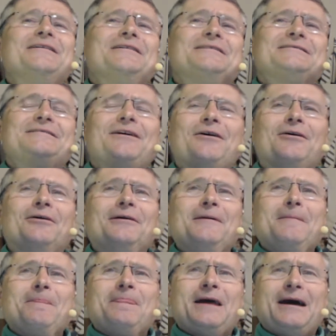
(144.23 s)
So
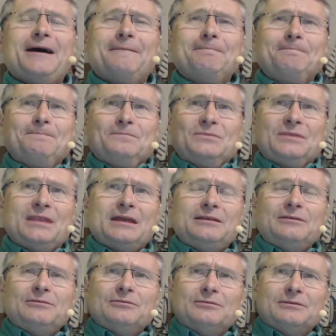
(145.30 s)
then
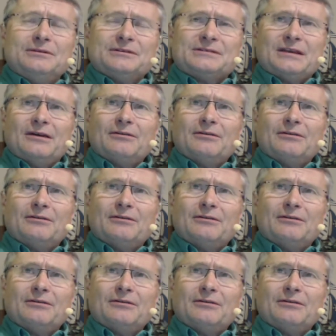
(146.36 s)
you say,